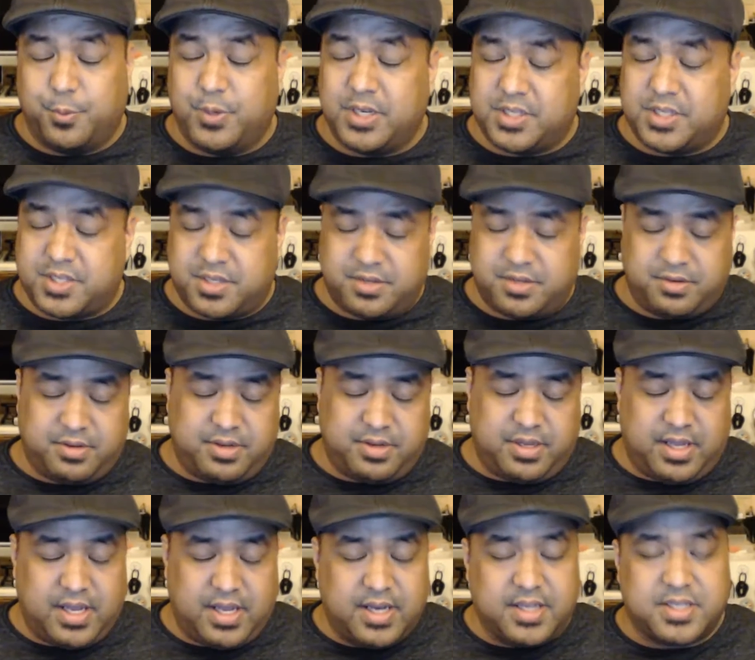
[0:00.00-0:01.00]
which
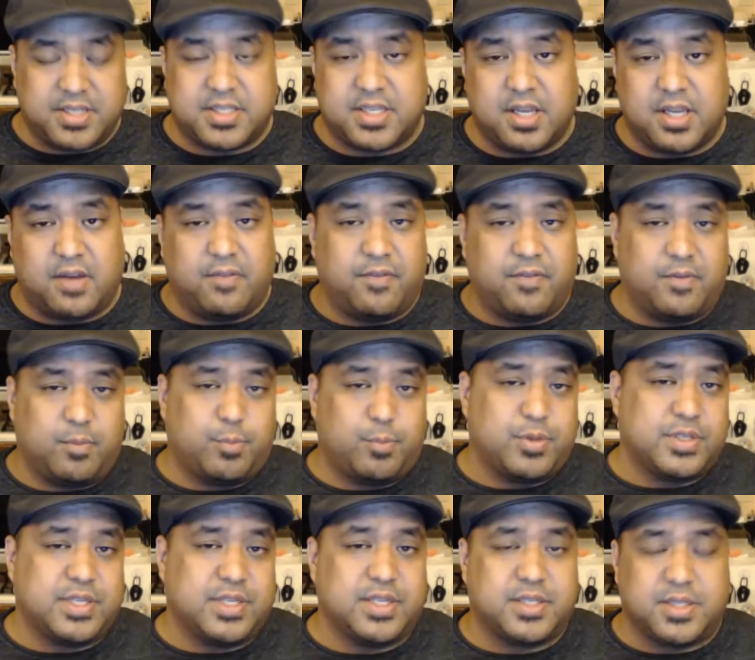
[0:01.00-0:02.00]
in itself
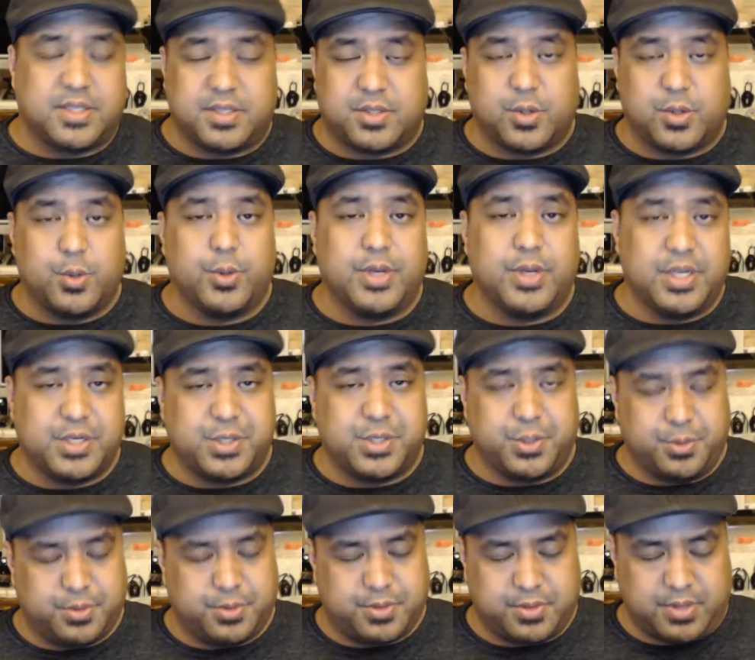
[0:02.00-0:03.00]
presents its own
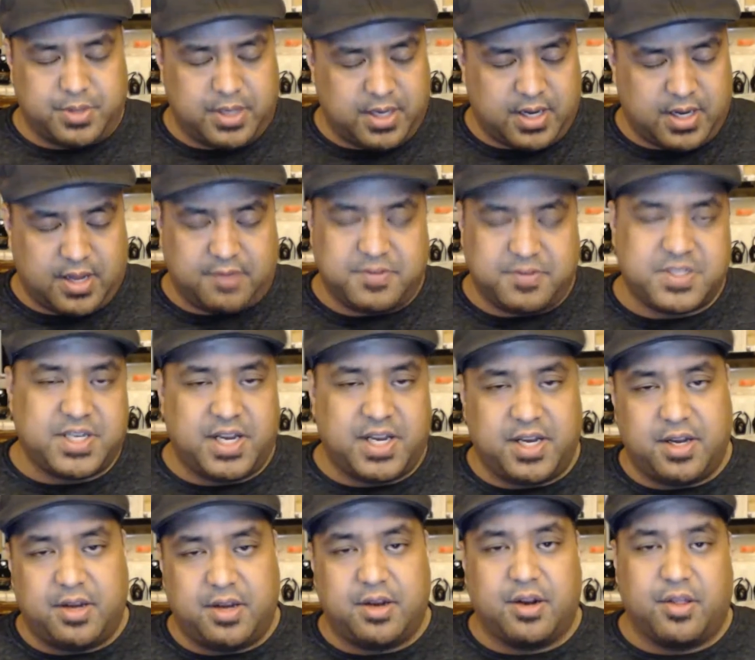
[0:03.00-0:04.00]
issues, and I've
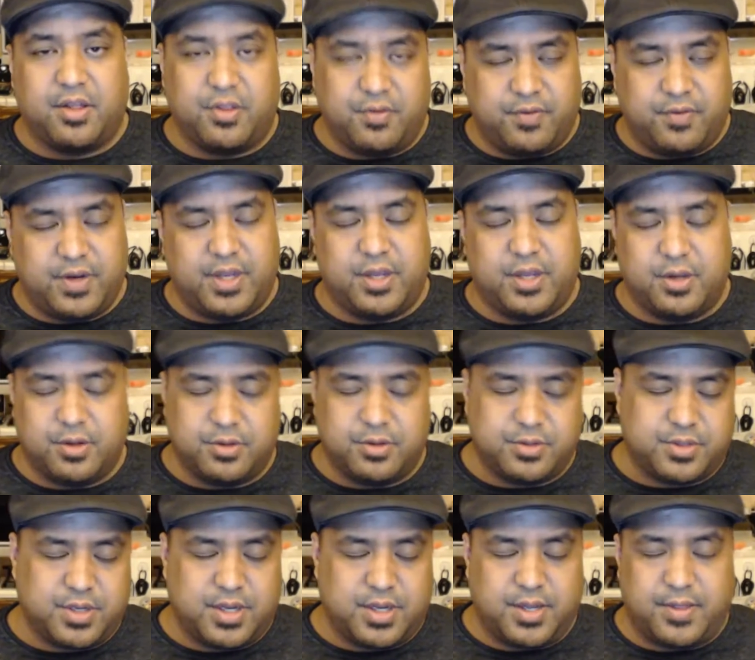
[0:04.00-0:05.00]
stated in other
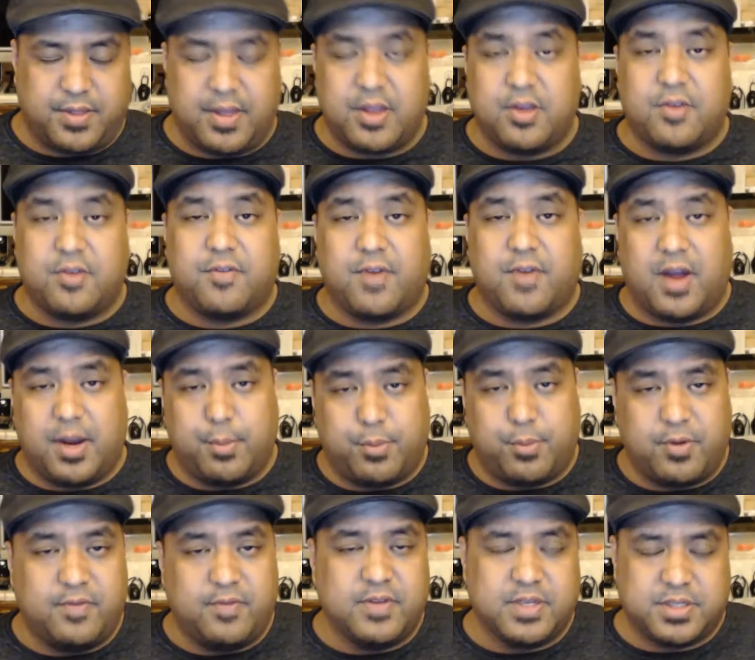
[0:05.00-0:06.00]
videos that you
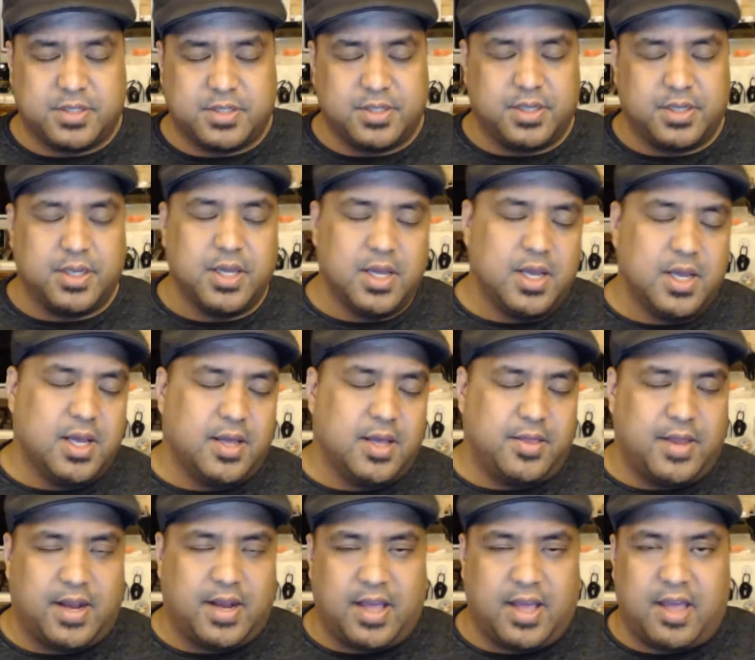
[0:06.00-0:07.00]
find previously
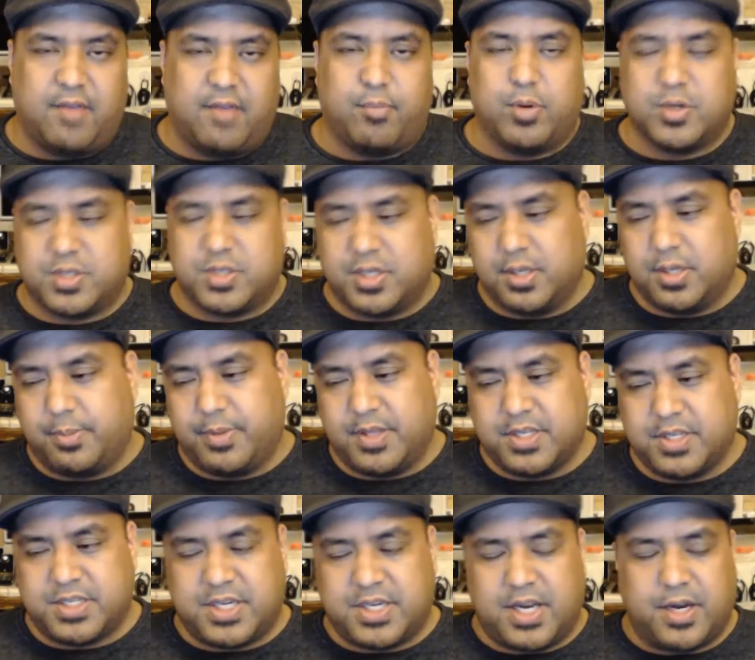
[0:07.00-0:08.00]
that I have posted up in
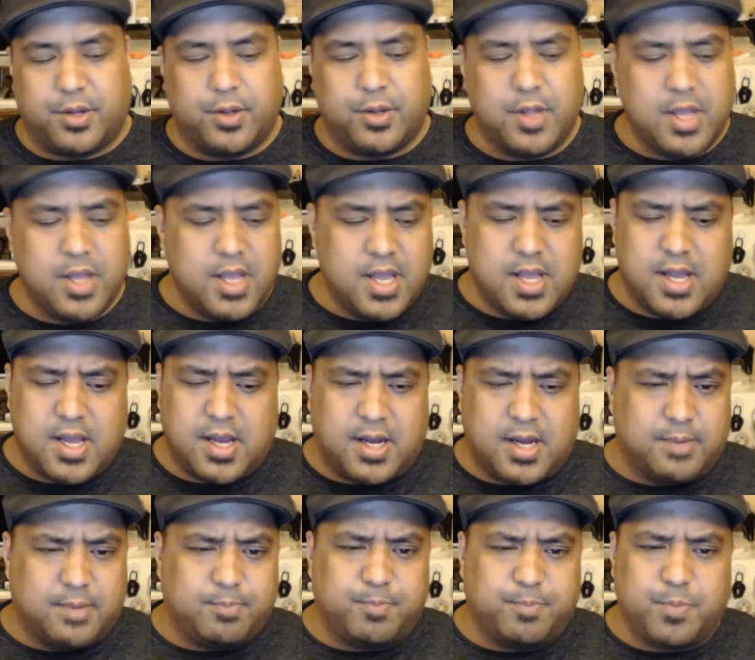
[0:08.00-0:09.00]
this channel.
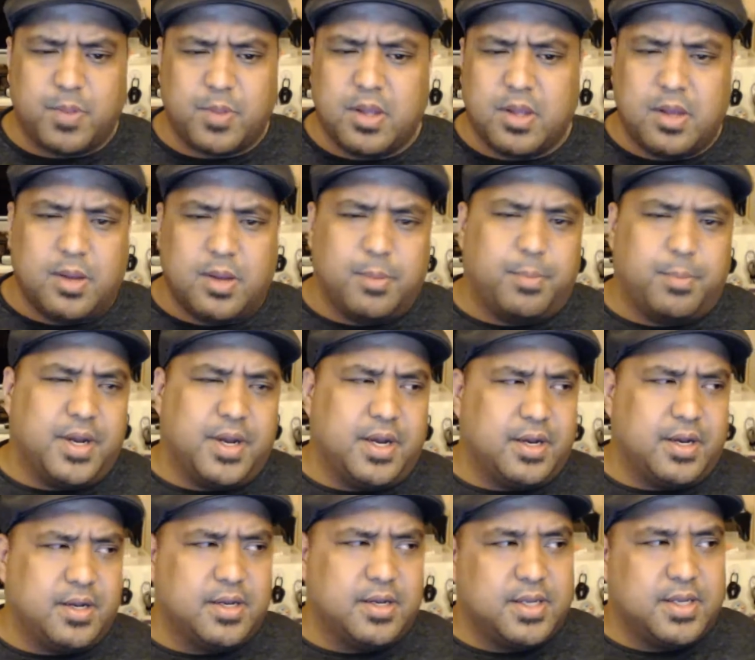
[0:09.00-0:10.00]
But